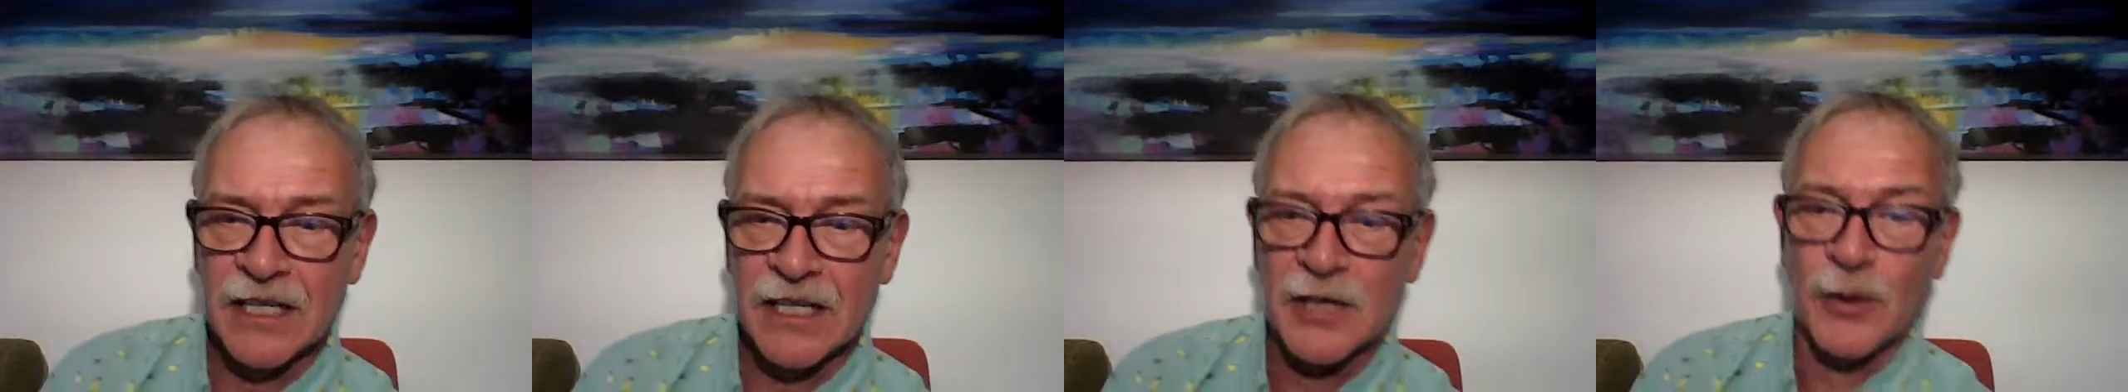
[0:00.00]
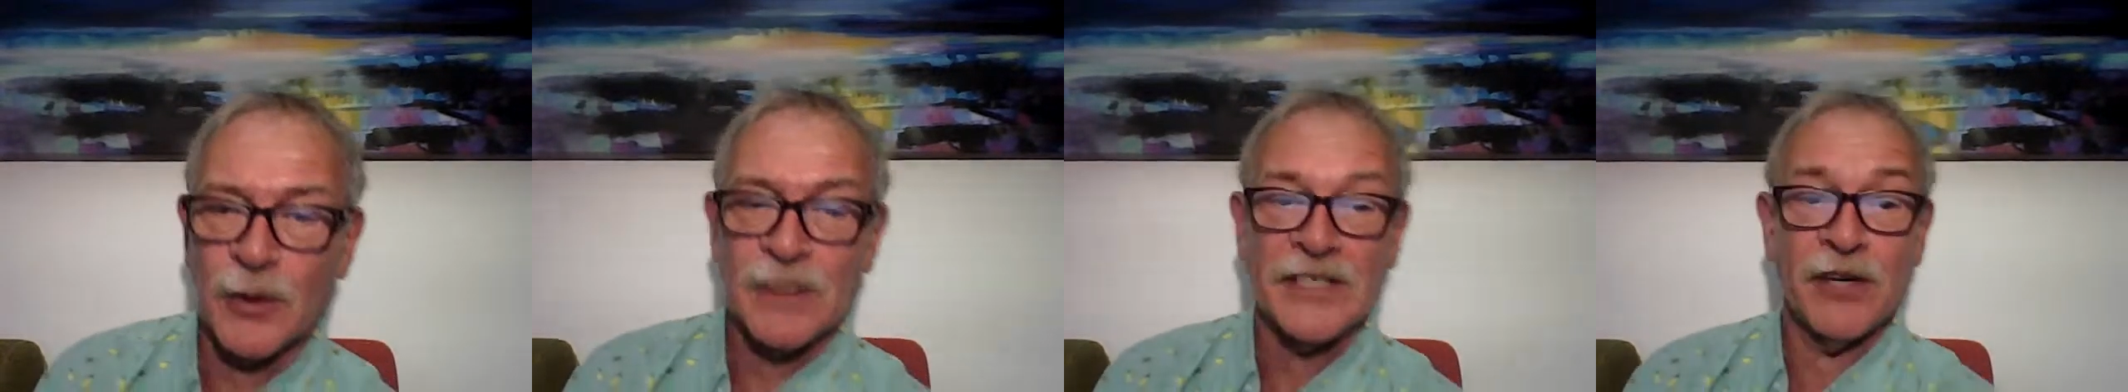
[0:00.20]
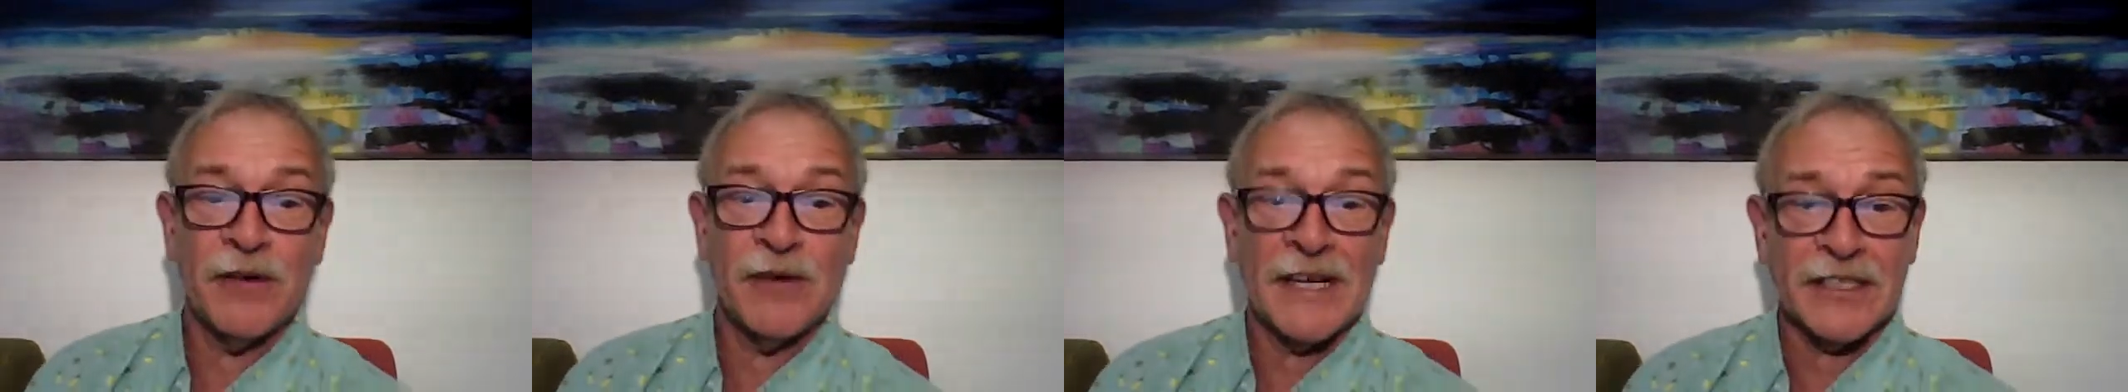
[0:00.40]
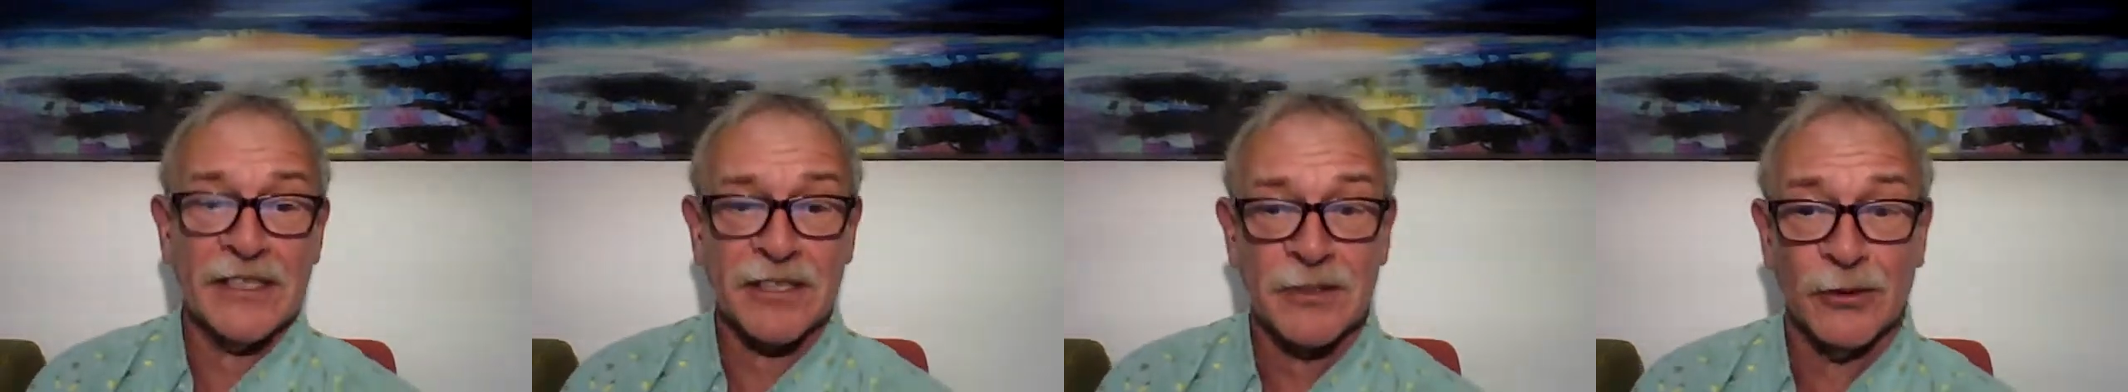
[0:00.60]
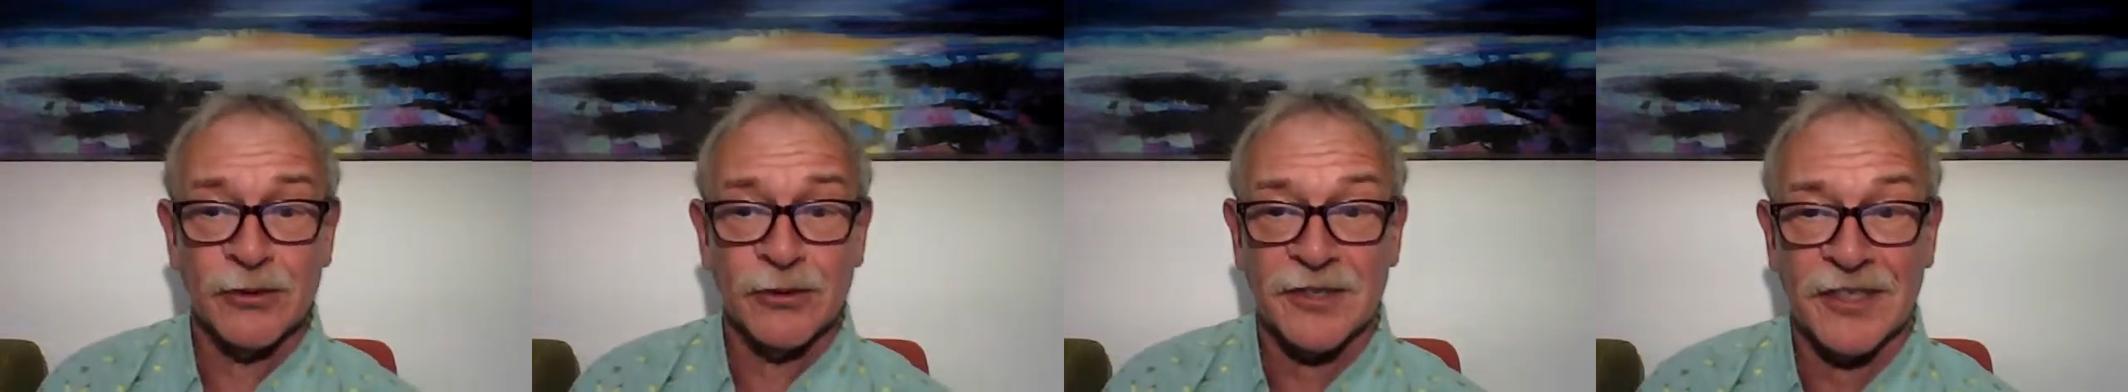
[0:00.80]
Quizzy
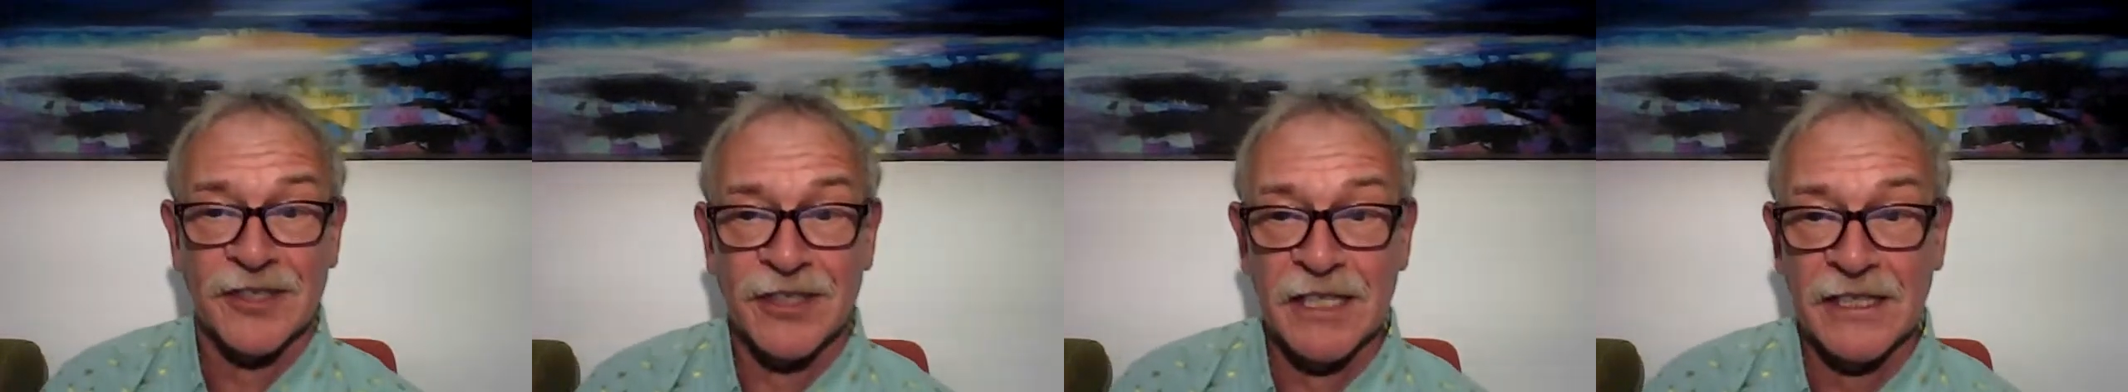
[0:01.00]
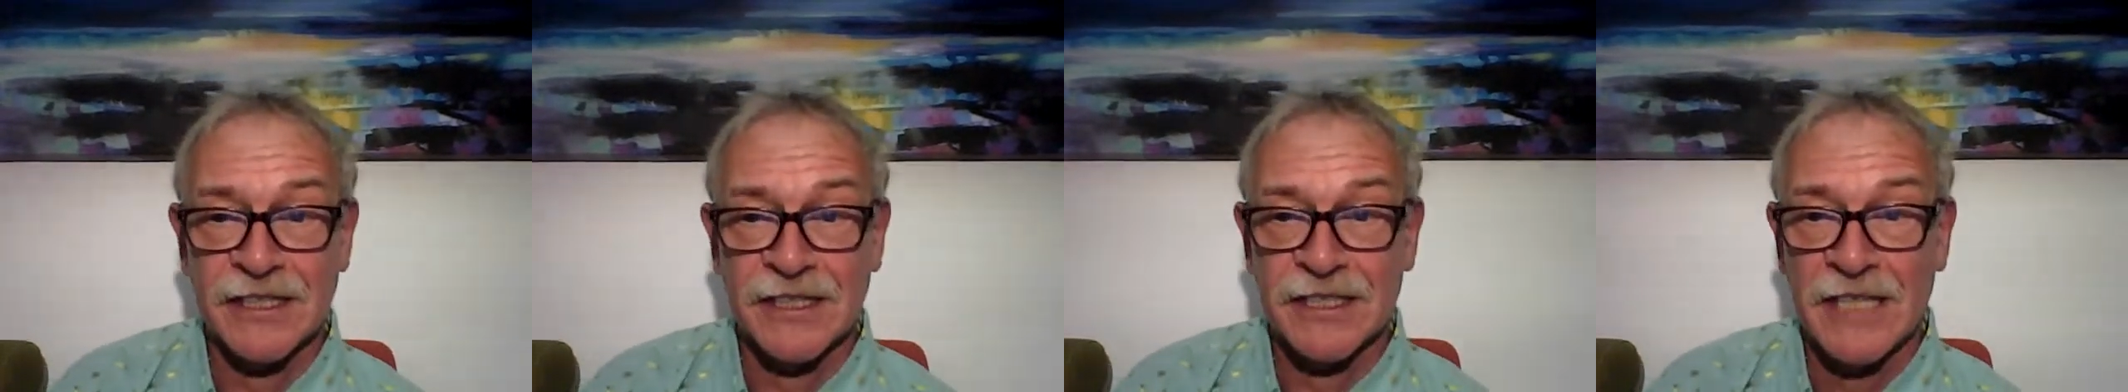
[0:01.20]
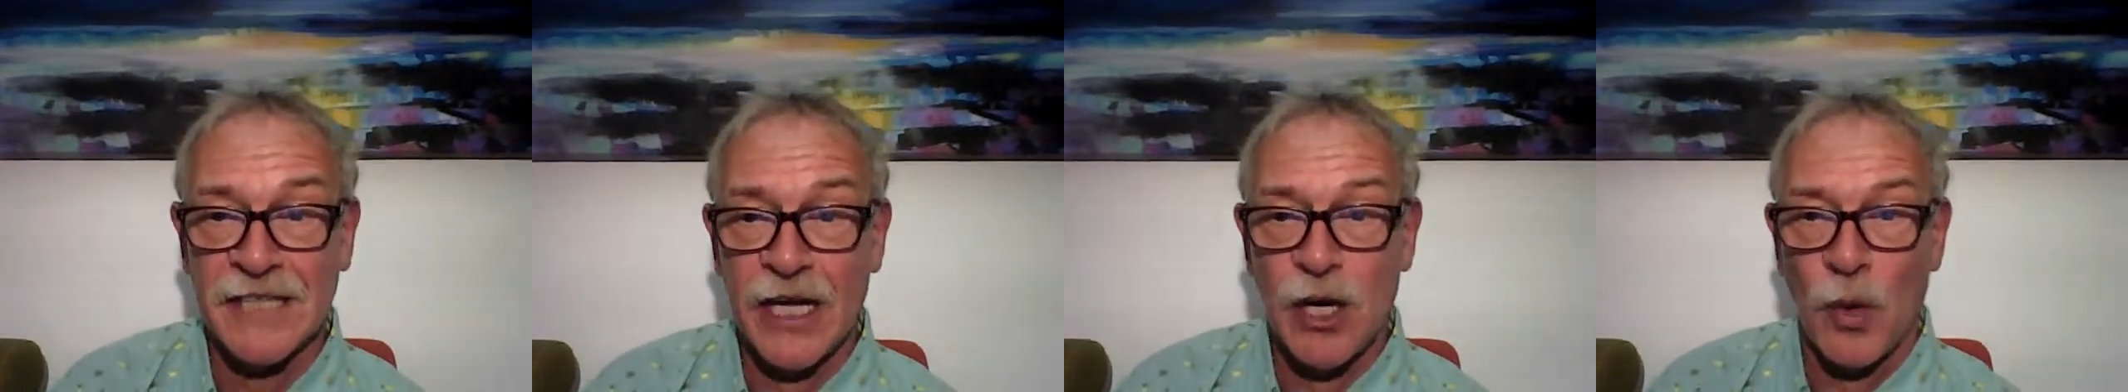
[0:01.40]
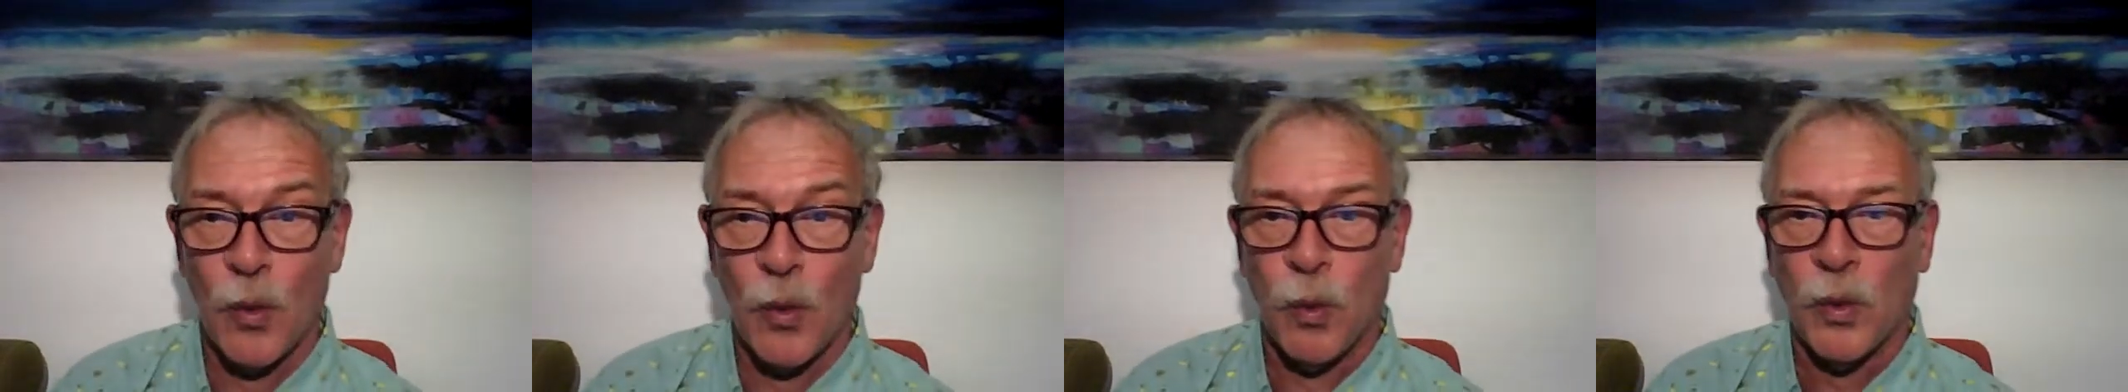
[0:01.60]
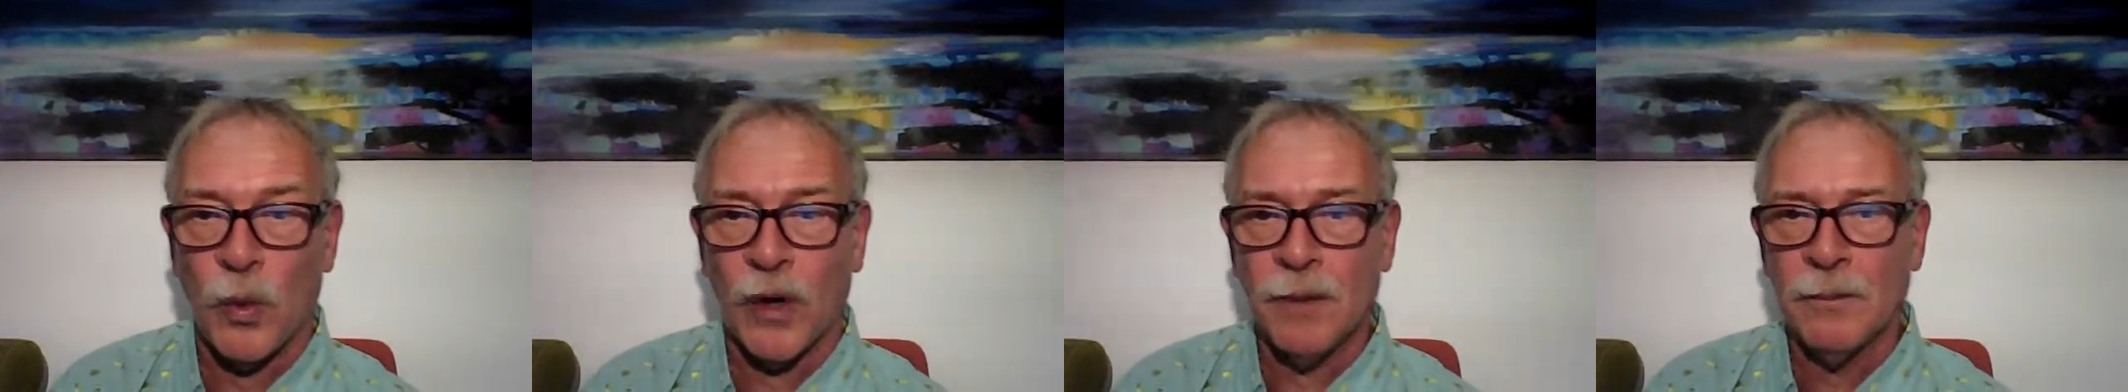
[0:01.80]
Rascals,
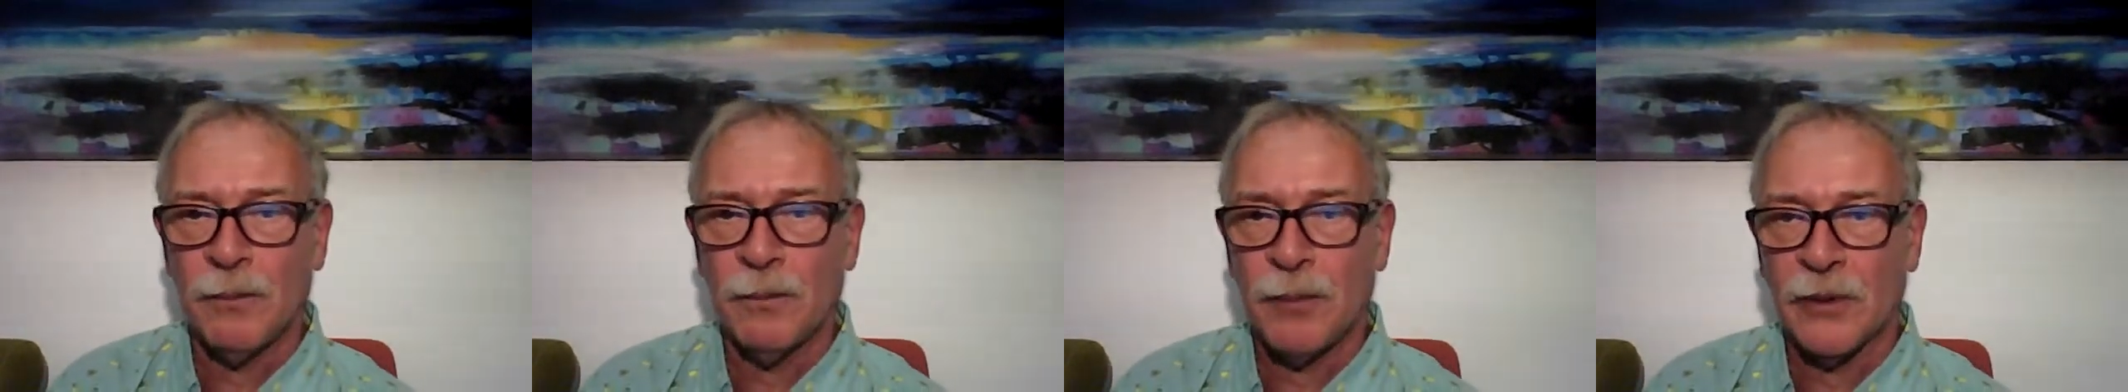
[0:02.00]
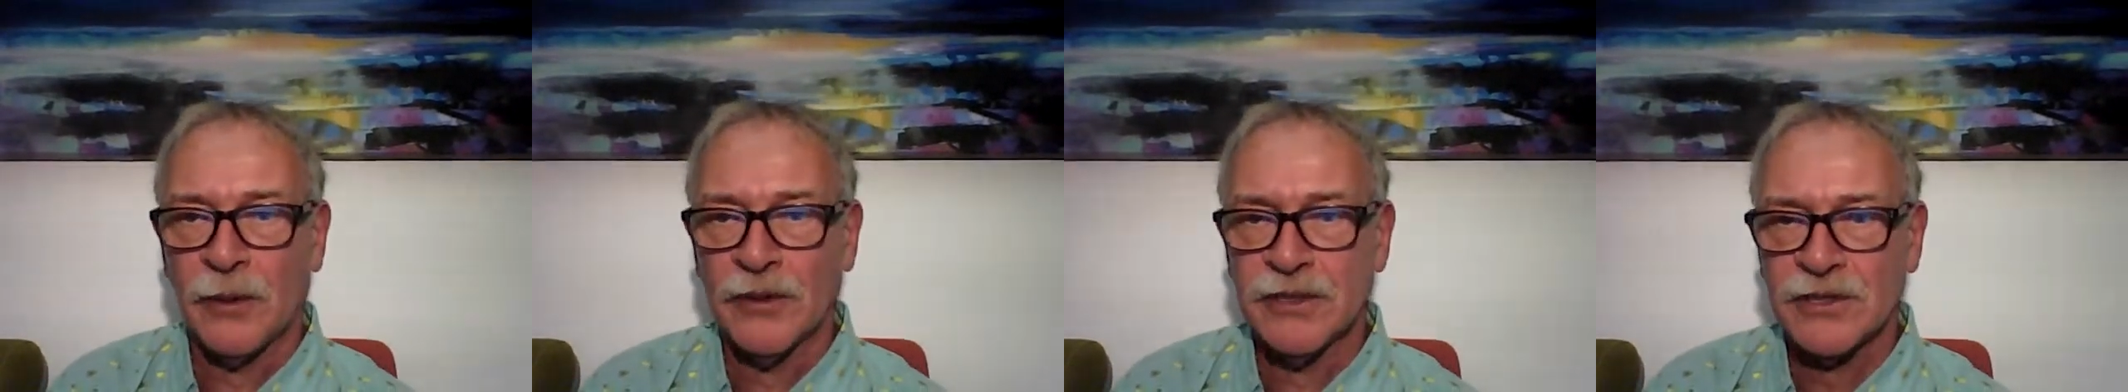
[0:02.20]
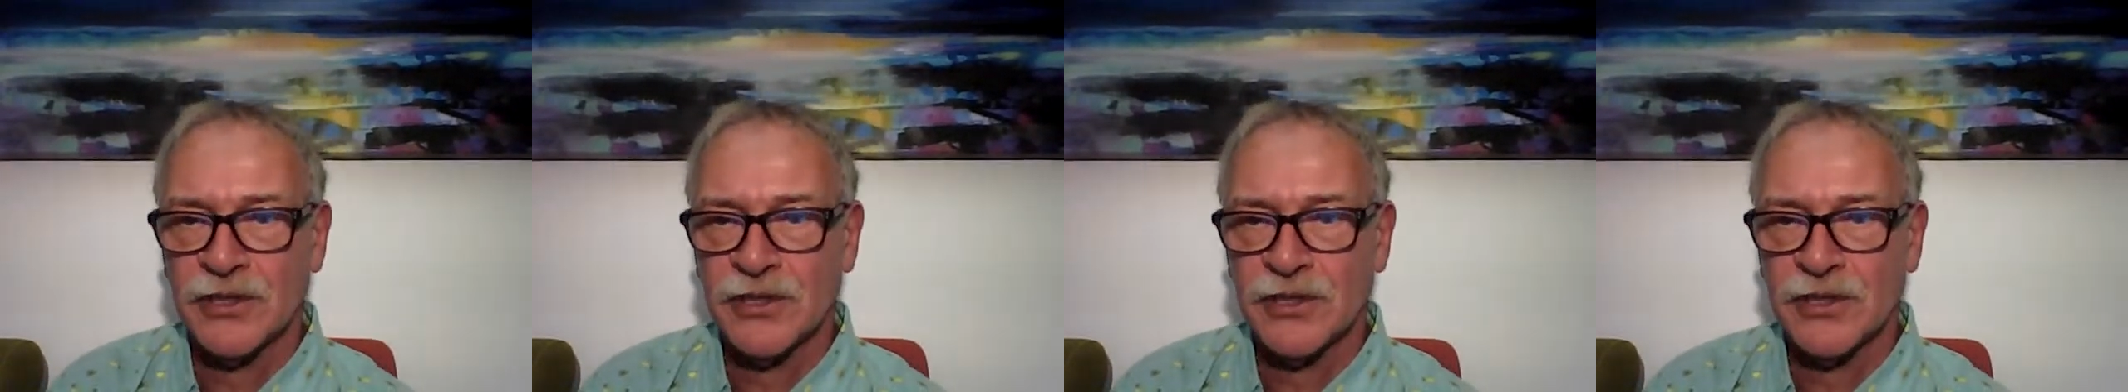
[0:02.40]
61 points,